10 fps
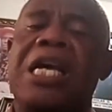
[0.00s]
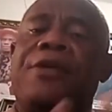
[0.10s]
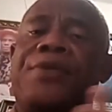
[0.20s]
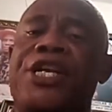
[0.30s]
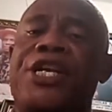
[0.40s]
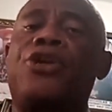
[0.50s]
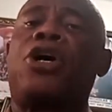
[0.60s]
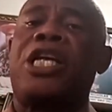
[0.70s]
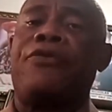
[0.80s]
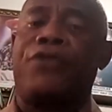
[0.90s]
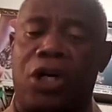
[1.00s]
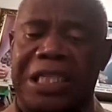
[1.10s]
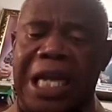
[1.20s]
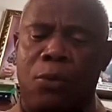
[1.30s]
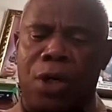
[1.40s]
they did not even
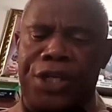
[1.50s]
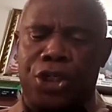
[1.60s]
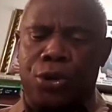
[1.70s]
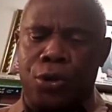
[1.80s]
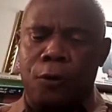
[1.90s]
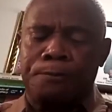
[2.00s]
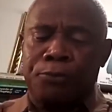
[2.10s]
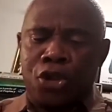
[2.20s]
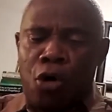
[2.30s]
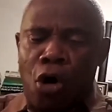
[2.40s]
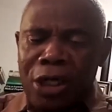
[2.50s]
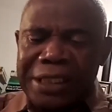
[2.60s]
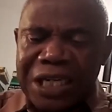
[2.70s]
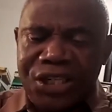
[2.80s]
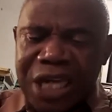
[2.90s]
understand what they should do. So
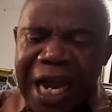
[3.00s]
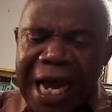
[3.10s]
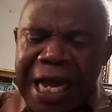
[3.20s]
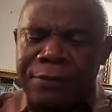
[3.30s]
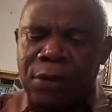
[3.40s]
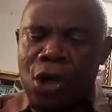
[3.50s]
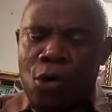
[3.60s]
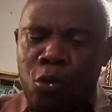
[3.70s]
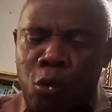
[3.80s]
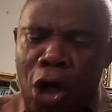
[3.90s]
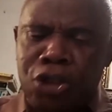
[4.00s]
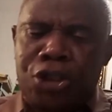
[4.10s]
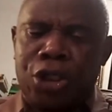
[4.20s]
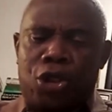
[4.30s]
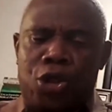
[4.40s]
understand what
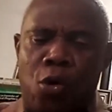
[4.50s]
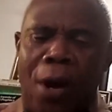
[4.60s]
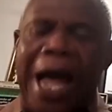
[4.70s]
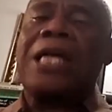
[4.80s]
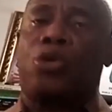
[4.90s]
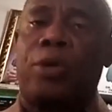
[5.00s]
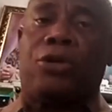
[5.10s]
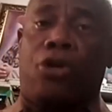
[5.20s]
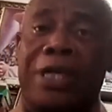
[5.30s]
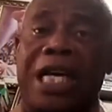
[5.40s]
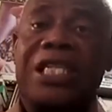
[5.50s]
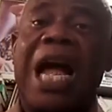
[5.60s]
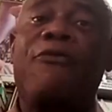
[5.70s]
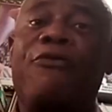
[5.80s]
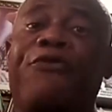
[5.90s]
you are doing.
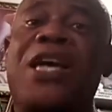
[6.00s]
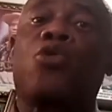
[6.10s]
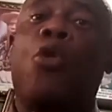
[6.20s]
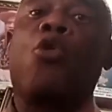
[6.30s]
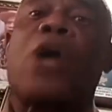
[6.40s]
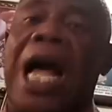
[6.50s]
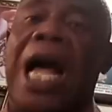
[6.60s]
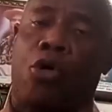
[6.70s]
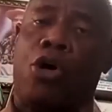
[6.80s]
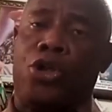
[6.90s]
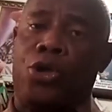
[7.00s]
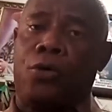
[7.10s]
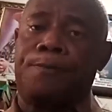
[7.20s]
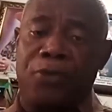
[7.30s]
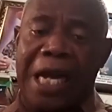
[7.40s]
Understand first who has called you,
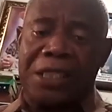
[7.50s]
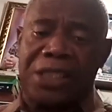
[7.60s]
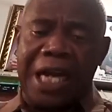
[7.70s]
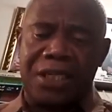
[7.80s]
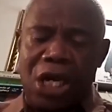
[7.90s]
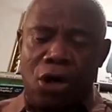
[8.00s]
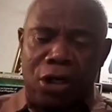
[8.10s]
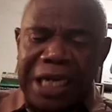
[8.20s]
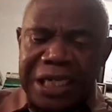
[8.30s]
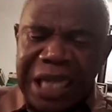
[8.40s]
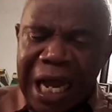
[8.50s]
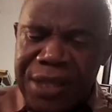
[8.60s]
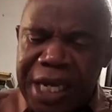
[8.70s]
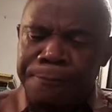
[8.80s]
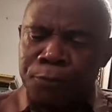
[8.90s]
Your task. Understand
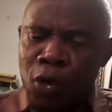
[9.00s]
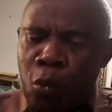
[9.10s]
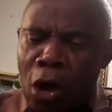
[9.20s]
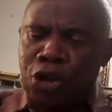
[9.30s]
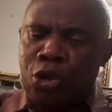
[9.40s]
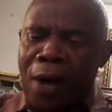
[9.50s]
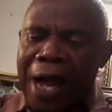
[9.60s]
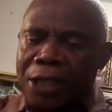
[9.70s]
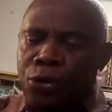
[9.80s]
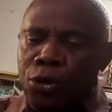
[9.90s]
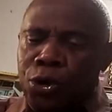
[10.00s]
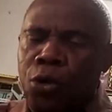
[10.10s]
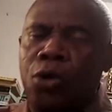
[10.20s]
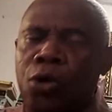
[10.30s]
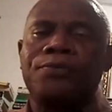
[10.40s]
the, what you are to
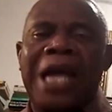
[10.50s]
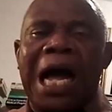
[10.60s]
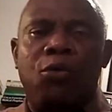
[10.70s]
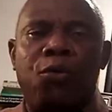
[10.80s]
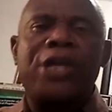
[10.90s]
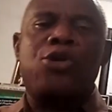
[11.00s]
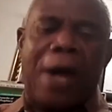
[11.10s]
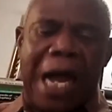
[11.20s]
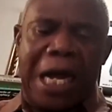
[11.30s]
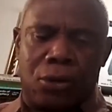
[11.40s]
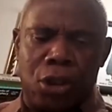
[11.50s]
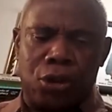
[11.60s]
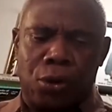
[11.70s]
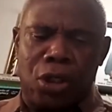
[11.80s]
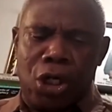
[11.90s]
do and where you are going
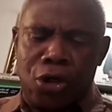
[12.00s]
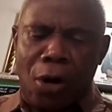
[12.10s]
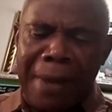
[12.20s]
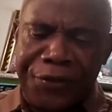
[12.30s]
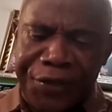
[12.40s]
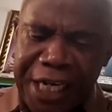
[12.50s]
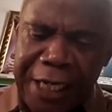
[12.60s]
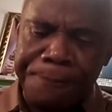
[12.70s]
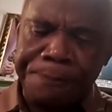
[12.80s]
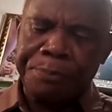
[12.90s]
to. Number three,